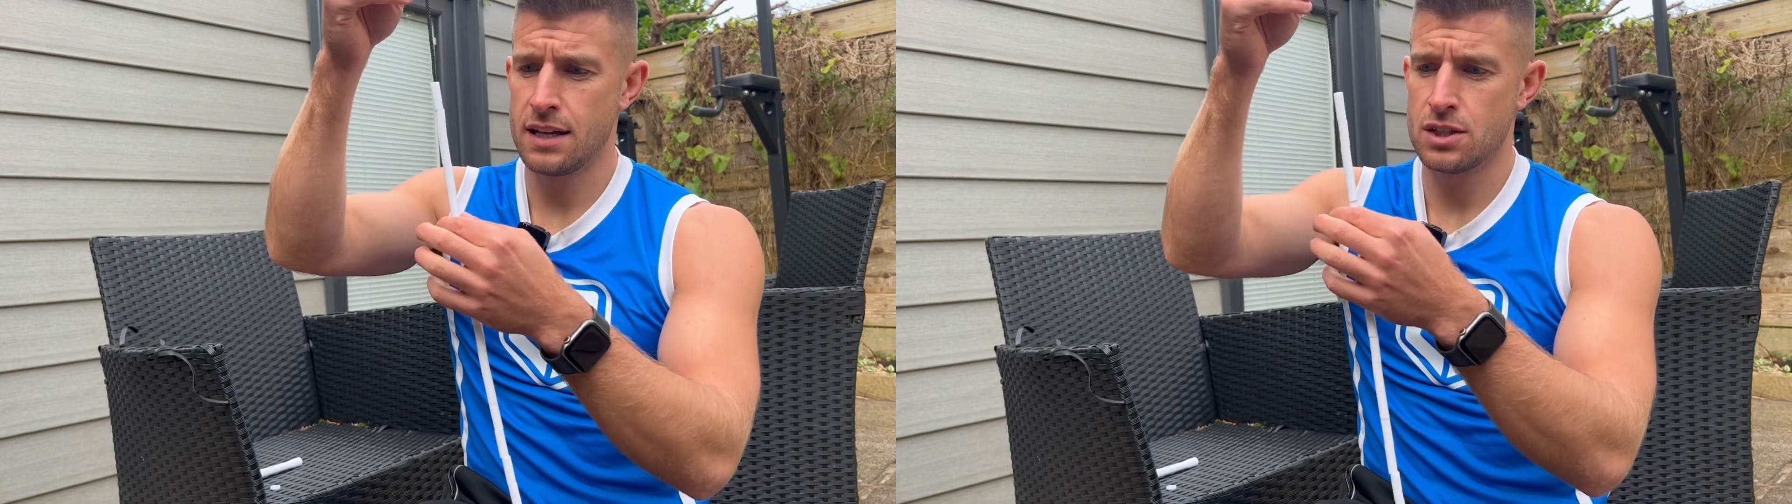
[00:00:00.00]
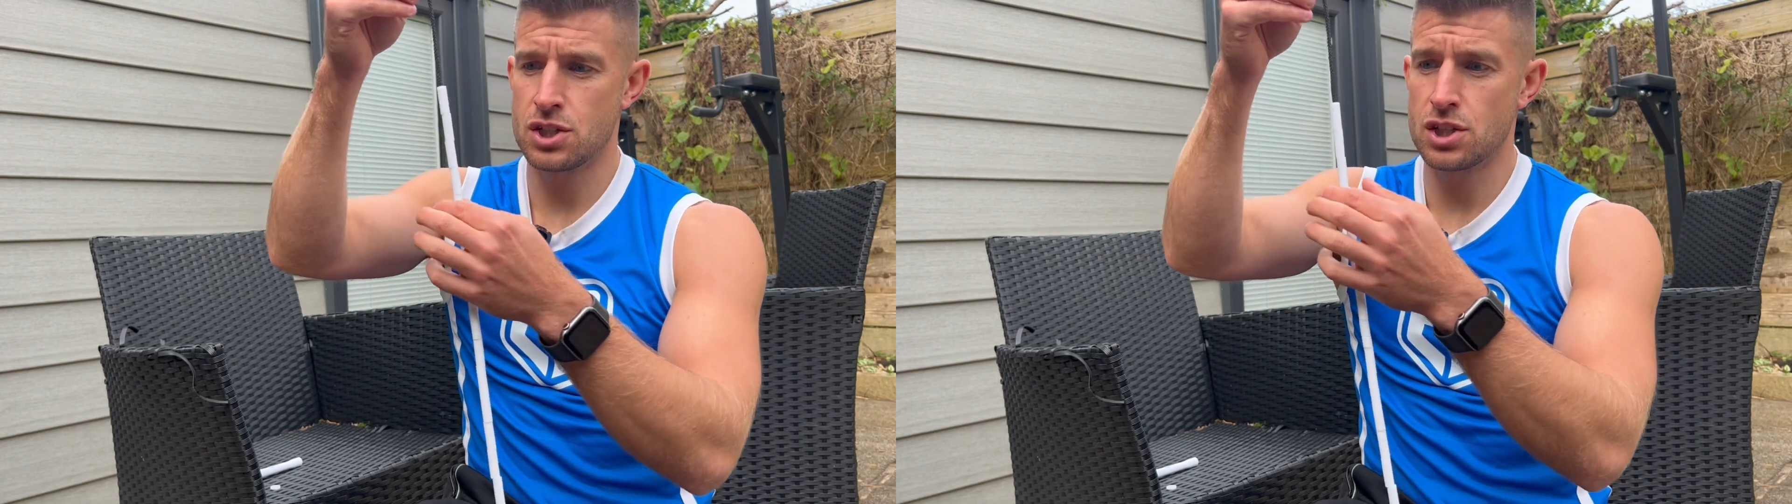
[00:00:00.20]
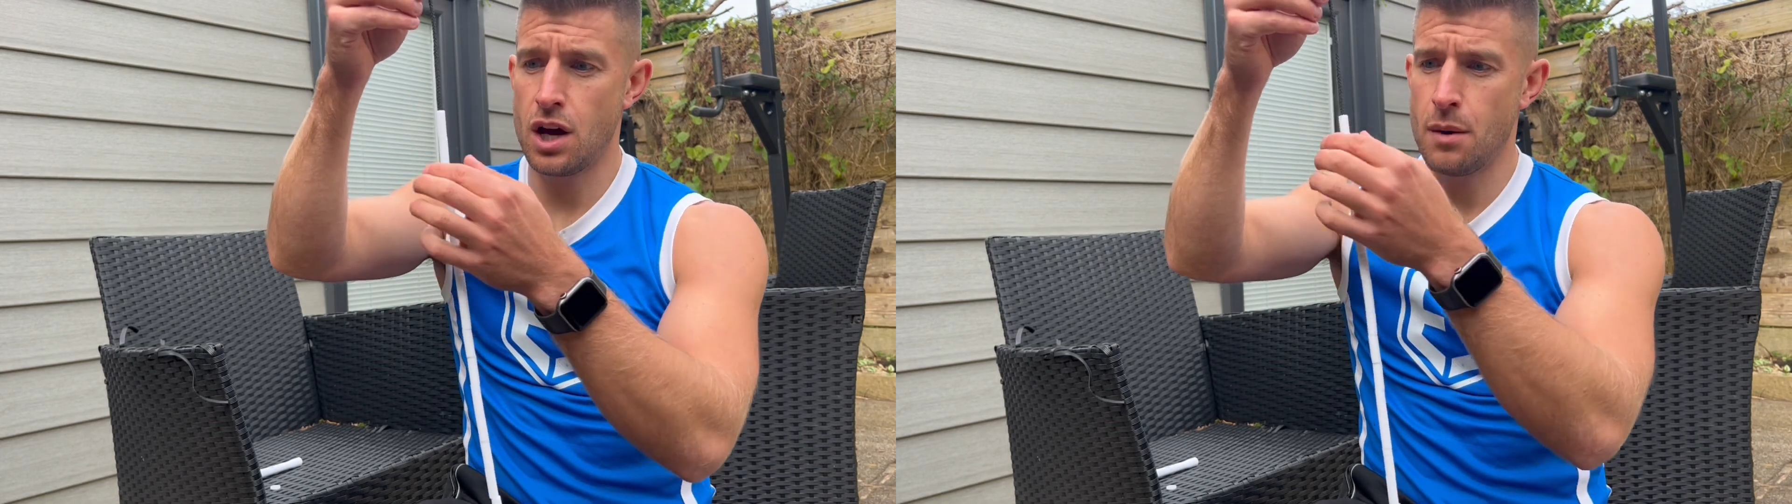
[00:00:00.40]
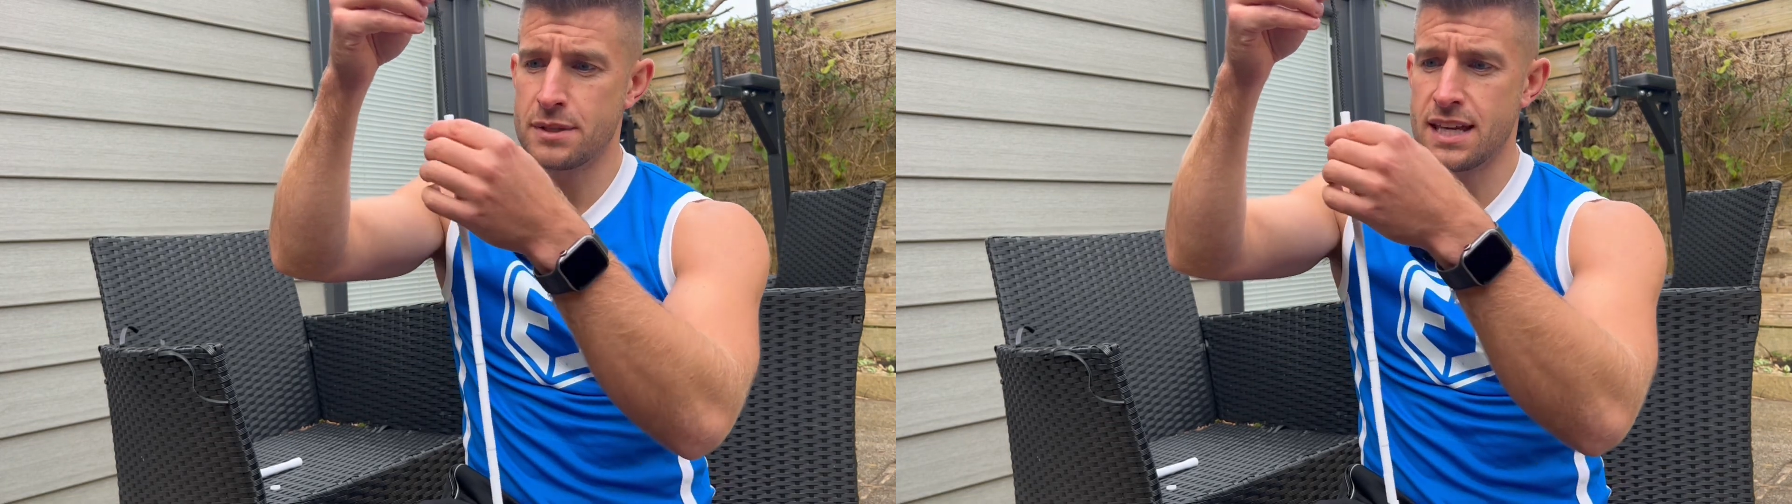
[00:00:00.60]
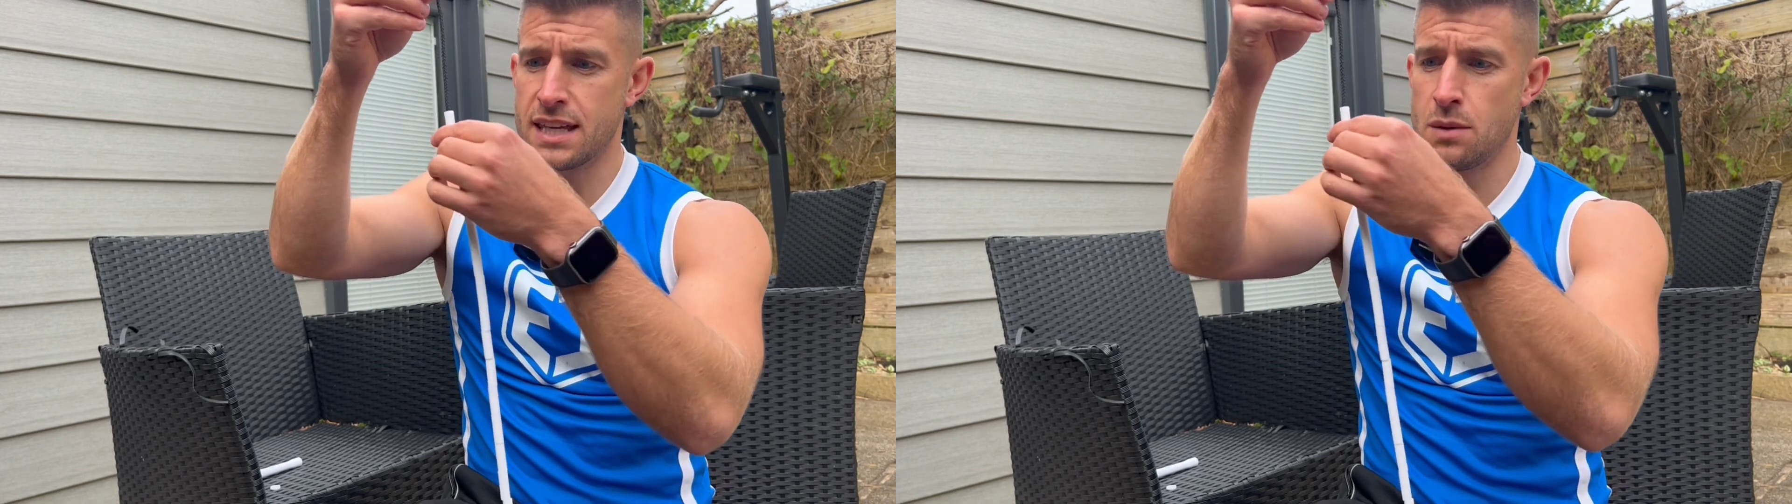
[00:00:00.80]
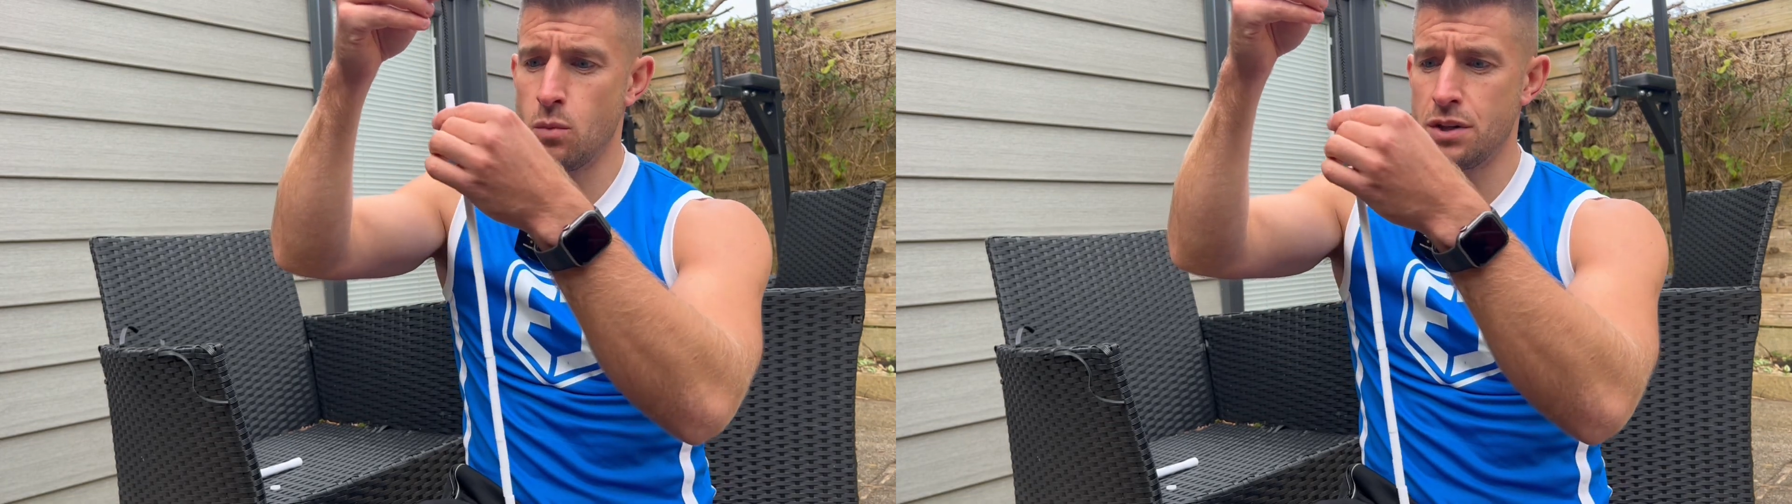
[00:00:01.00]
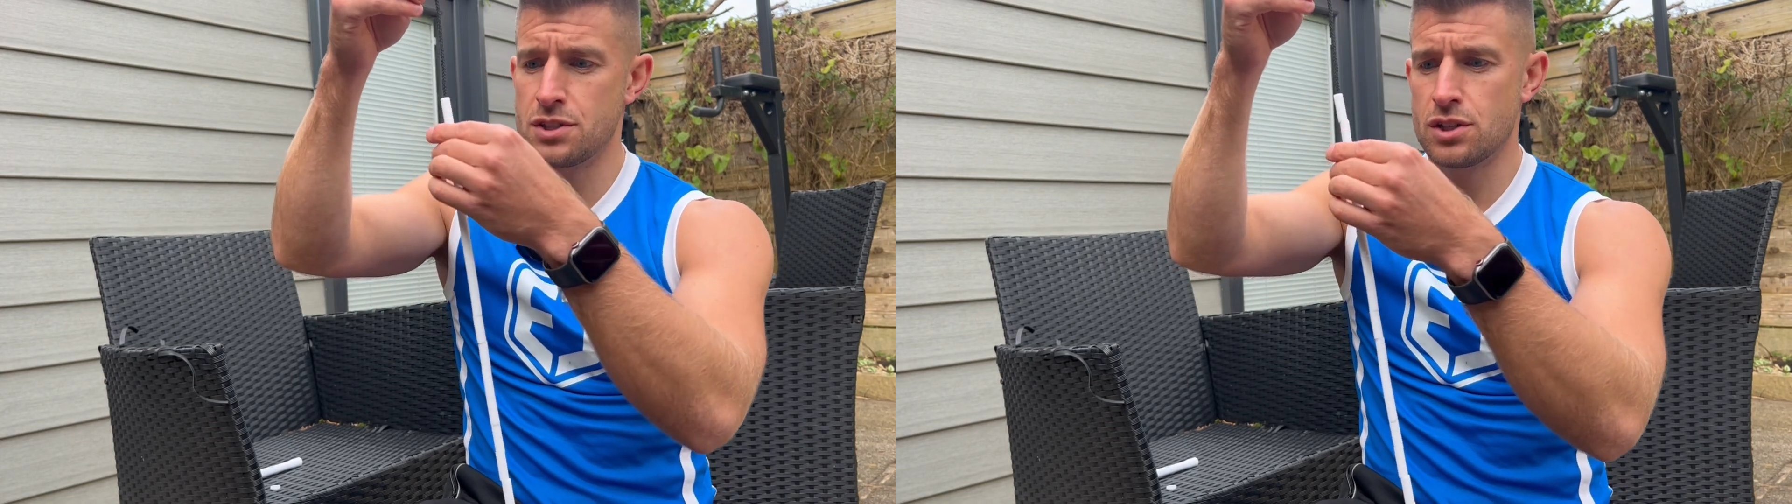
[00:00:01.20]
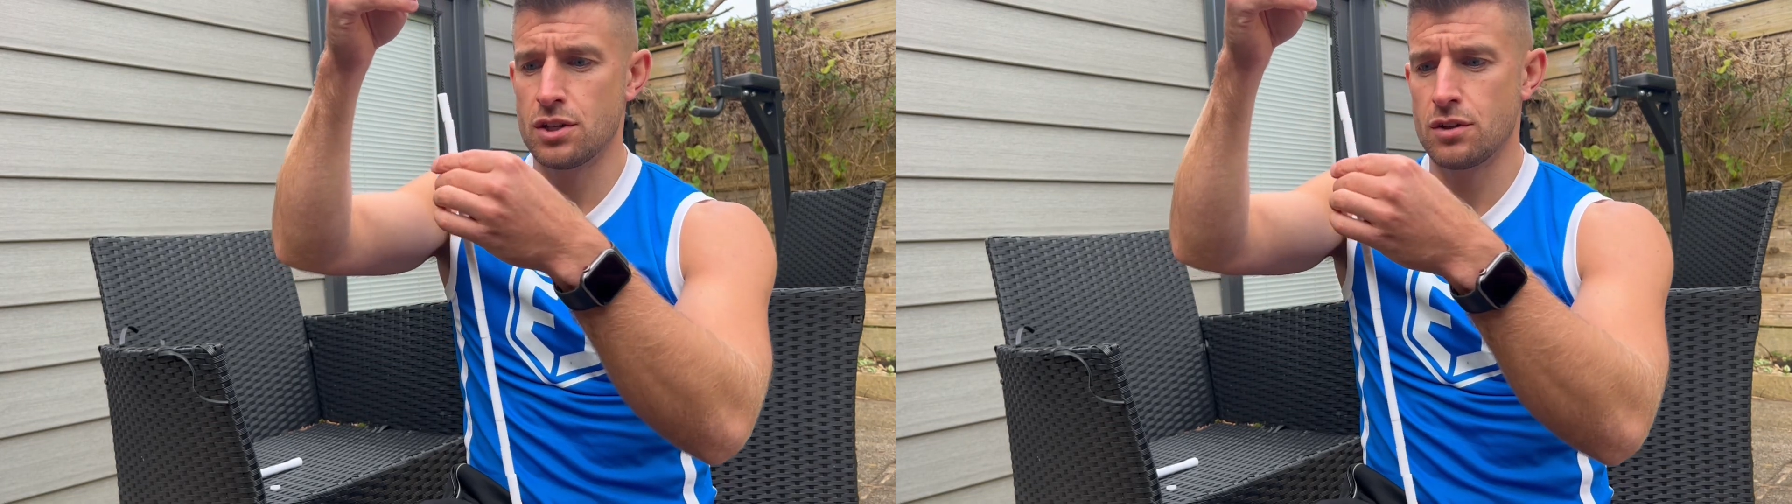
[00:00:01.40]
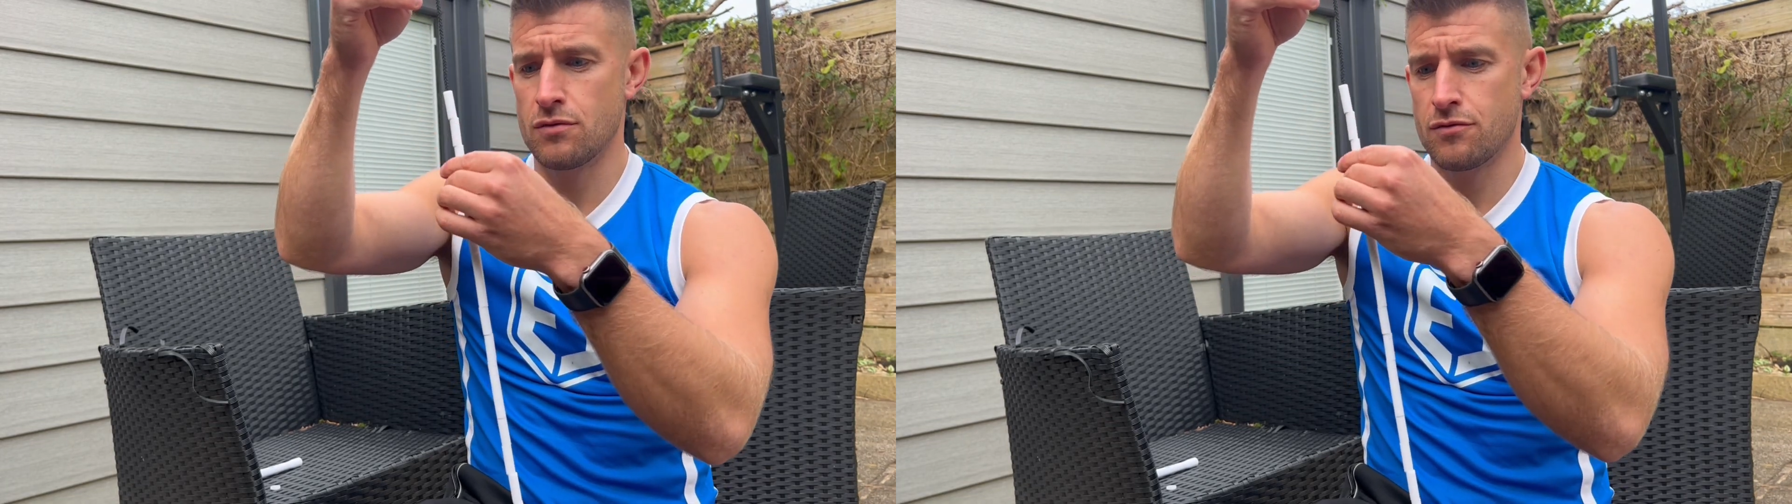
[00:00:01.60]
start by taking 1, 2,